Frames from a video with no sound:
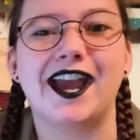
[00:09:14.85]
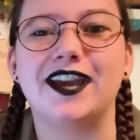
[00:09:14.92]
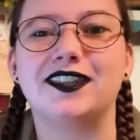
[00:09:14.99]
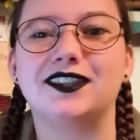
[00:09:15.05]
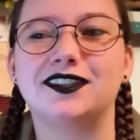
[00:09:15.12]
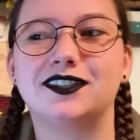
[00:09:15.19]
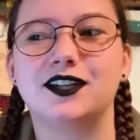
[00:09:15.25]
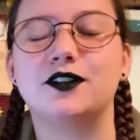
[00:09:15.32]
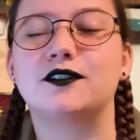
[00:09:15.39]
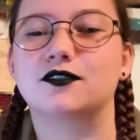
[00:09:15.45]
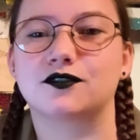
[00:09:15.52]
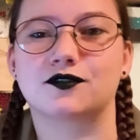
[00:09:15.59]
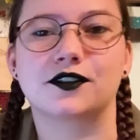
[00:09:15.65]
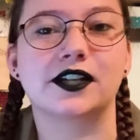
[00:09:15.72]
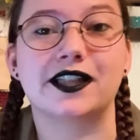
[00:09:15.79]
and they
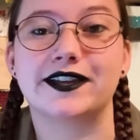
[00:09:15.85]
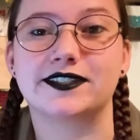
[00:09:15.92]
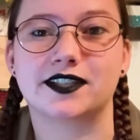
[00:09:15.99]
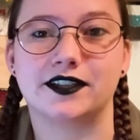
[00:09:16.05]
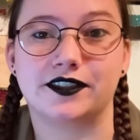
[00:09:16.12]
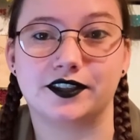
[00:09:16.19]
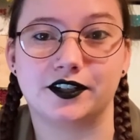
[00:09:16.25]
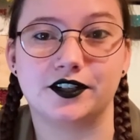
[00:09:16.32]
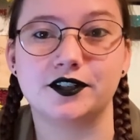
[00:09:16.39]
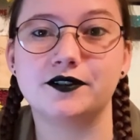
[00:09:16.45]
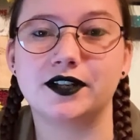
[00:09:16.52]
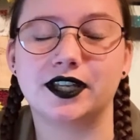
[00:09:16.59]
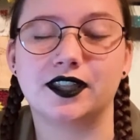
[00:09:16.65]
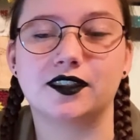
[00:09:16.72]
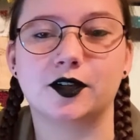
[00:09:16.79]
don't realize that they're
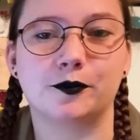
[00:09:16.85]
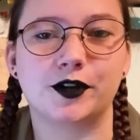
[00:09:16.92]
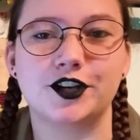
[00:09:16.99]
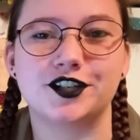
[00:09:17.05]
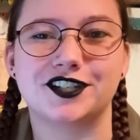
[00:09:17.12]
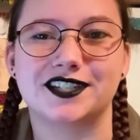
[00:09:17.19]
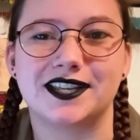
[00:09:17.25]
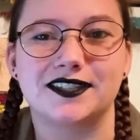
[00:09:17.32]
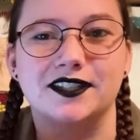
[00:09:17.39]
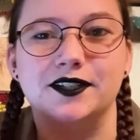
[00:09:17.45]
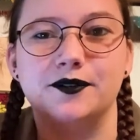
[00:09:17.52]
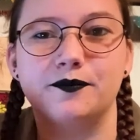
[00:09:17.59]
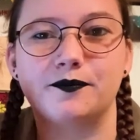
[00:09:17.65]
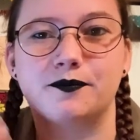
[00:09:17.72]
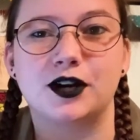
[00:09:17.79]
doing it. Their brain just
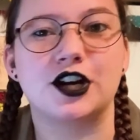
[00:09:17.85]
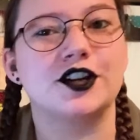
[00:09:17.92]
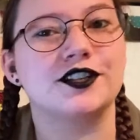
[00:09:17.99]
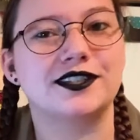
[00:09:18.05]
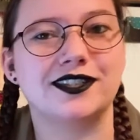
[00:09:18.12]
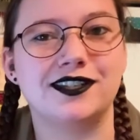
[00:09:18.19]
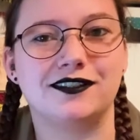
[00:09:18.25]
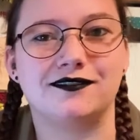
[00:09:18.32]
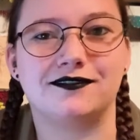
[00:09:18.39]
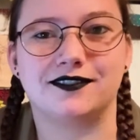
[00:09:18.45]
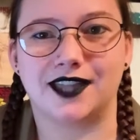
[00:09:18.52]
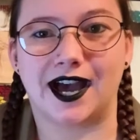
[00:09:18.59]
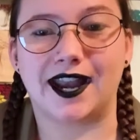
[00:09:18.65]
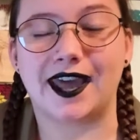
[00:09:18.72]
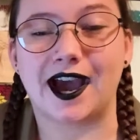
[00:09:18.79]
doesn't perceive
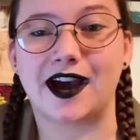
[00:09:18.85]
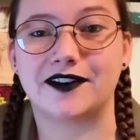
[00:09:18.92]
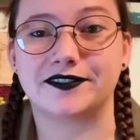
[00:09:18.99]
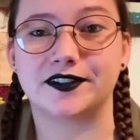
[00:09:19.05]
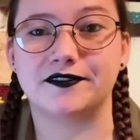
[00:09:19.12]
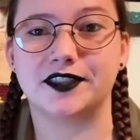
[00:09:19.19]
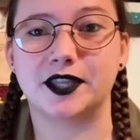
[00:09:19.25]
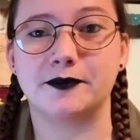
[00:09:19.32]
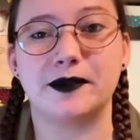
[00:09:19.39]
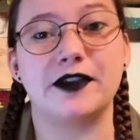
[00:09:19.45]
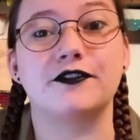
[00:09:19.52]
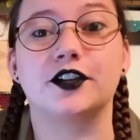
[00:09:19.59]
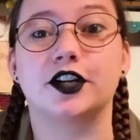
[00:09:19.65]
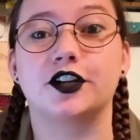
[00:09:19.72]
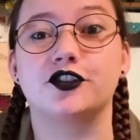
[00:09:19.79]
that half of them.
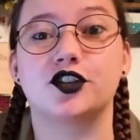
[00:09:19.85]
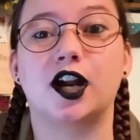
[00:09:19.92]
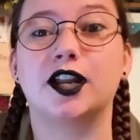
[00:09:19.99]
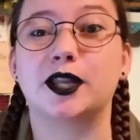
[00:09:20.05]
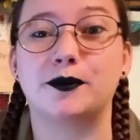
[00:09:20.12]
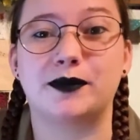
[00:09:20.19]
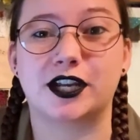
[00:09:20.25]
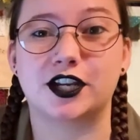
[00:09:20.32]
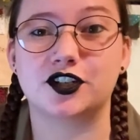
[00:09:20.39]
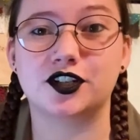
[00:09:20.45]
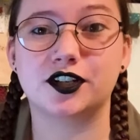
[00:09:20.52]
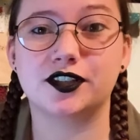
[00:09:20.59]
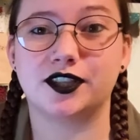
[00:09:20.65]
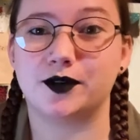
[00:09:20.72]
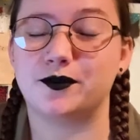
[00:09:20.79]
If they're drawing a
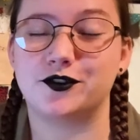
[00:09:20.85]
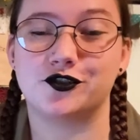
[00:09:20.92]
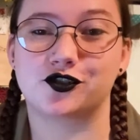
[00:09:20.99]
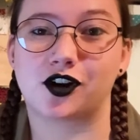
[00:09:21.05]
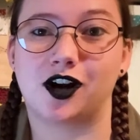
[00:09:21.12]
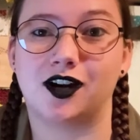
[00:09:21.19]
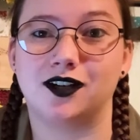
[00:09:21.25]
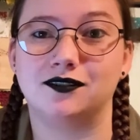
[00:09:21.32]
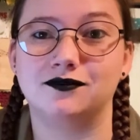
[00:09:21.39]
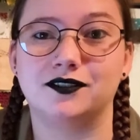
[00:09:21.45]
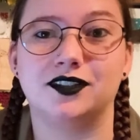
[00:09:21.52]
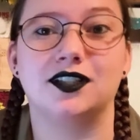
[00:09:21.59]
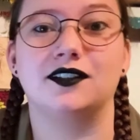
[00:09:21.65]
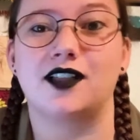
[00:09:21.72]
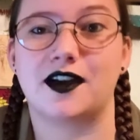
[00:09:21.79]
picture, they won't draw
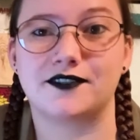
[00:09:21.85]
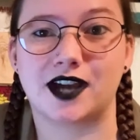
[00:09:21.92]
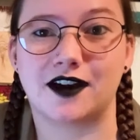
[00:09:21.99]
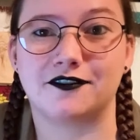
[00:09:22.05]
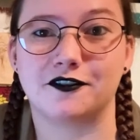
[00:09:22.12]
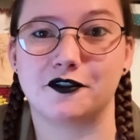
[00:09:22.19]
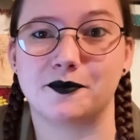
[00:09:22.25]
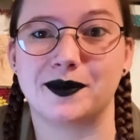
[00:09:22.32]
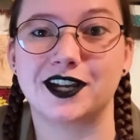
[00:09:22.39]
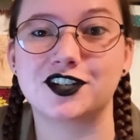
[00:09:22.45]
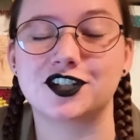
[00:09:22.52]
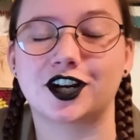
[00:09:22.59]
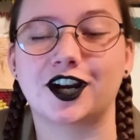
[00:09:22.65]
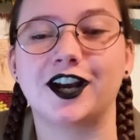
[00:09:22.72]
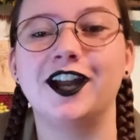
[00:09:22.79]
the left half of the
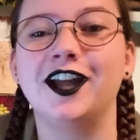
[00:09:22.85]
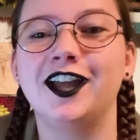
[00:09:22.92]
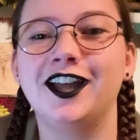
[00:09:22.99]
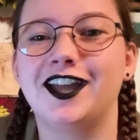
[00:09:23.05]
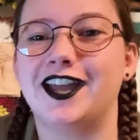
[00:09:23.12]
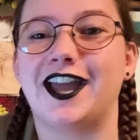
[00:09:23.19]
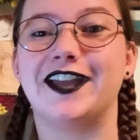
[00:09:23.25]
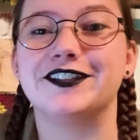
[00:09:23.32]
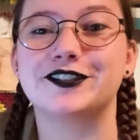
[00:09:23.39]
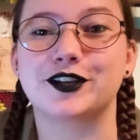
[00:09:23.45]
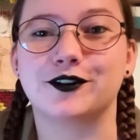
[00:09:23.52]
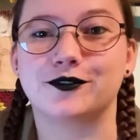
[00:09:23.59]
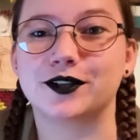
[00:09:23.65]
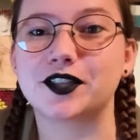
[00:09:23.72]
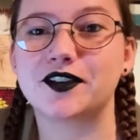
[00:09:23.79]
picture it's
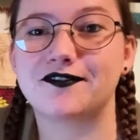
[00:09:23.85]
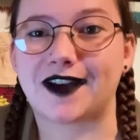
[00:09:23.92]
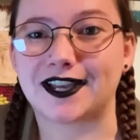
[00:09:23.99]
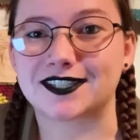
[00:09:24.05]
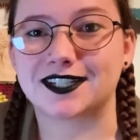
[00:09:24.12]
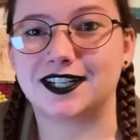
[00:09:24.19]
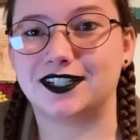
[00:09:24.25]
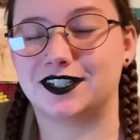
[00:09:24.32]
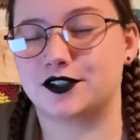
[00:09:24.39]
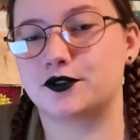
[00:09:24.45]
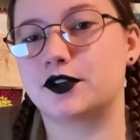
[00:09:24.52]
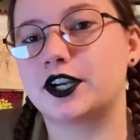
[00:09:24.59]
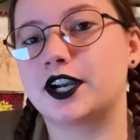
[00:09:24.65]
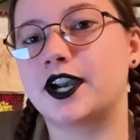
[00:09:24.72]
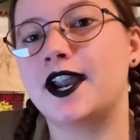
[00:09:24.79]
a really fascinating
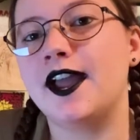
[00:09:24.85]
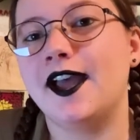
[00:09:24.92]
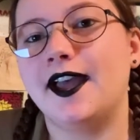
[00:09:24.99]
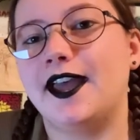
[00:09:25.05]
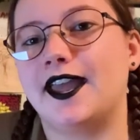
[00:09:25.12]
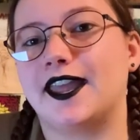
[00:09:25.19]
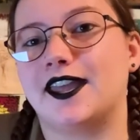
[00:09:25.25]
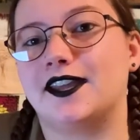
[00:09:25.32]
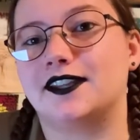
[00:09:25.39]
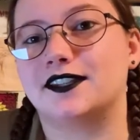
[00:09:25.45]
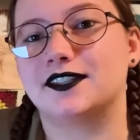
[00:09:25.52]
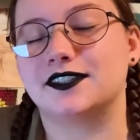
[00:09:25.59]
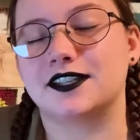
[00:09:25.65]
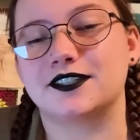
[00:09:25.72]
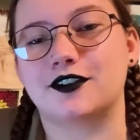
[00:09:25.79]
disorder,
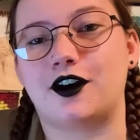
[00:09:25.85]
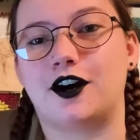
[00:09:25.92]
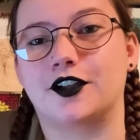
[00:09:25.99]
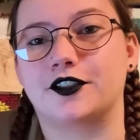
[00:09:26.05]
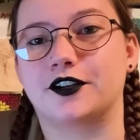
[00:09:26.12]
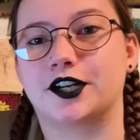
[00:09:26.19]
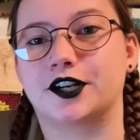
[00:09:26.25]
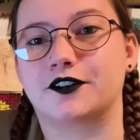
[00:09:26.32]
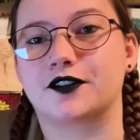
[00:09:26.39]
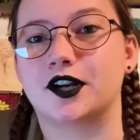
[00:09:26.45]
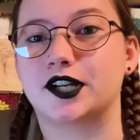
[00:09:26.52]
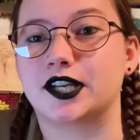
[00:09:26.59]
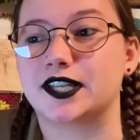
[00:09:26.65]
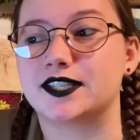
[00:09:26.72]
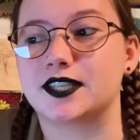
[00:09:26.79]
and this author
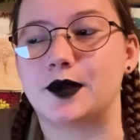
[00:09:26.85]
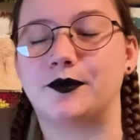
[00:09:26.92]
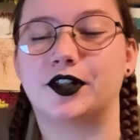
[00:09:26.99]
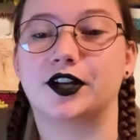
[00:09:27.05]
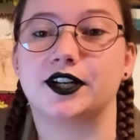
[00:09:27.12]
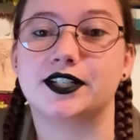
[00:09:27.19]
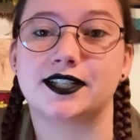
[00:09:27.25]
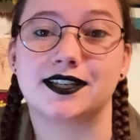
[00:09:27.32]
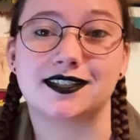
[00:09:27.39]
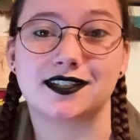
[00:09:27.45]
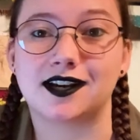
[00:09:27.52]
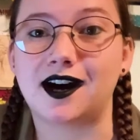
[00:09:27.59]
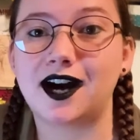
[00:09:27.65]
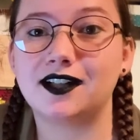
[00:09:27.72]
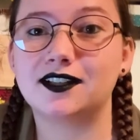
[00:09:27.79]
wrote it similar to
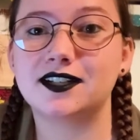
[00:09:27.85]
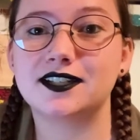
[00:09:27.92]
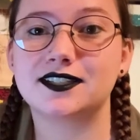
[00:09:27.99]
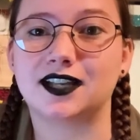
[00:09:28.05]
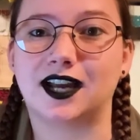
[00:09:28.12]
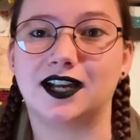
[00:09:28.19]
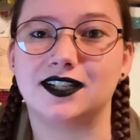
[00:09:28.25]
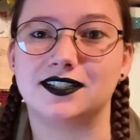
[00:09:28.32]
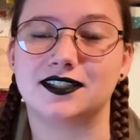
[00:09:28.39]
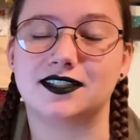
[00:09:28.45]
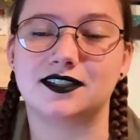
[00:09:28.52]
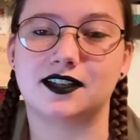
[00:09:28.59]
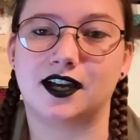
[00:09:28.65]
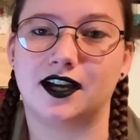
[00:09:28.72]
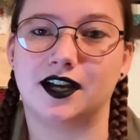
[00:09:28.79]
Still Alice
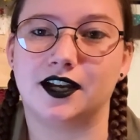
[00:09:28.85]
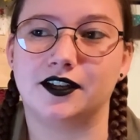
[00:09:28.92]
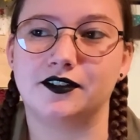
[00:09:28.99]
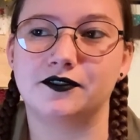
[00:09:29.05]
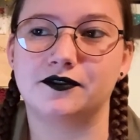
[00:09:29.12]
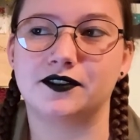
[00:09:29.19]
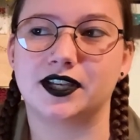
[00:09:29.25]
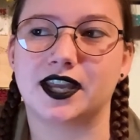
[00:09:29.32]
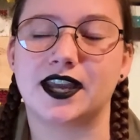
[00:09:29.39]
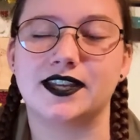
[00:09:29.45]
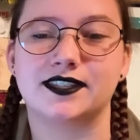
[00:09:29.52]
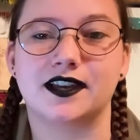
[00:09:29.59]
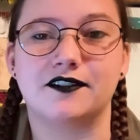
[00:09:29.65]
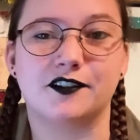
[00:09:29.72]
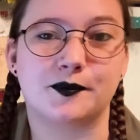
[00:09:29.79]
as uh, the
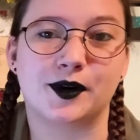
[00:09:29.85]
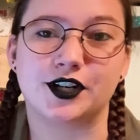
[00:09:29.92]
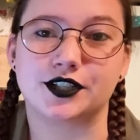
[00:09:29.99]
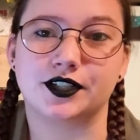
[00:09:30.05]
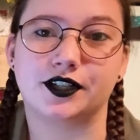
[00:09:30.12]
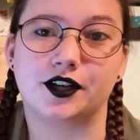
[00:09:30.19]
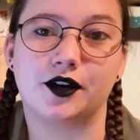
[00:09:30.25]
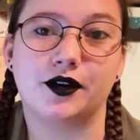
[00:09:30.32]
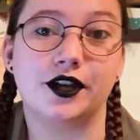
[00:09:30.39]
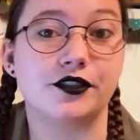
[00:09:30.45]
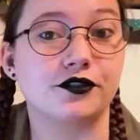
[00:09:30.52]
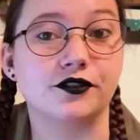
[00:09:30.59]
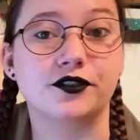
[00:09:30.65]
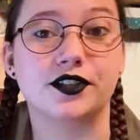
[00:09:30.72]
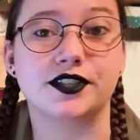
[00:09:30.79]
case of a person going
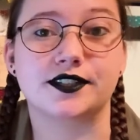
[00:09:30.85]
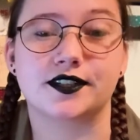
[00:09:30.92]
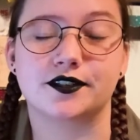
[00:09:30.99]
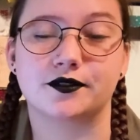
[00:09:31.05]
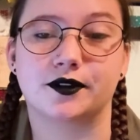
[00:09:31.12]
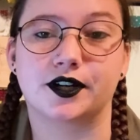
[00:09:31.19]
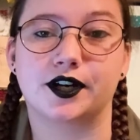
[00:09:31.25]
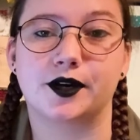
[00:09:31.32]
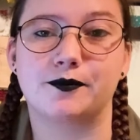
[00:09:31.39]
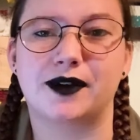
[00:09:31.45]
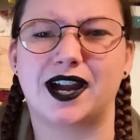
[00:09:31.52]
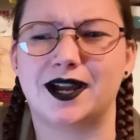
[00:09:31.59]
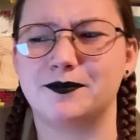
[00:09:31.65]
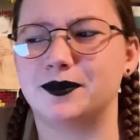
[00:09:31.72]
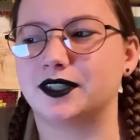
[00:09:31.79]
through this disorder,
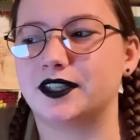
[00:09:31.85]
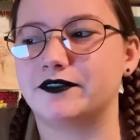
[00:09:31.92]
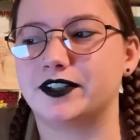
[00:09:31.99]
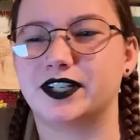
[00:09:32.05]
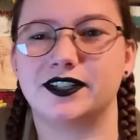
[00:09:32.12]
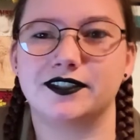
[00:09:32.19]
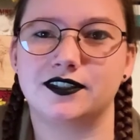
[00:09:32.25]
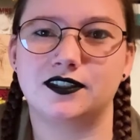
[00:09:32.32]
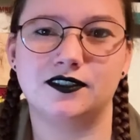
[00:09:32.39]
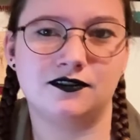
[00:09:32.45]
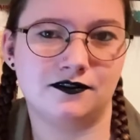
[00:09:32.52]
but I believe it is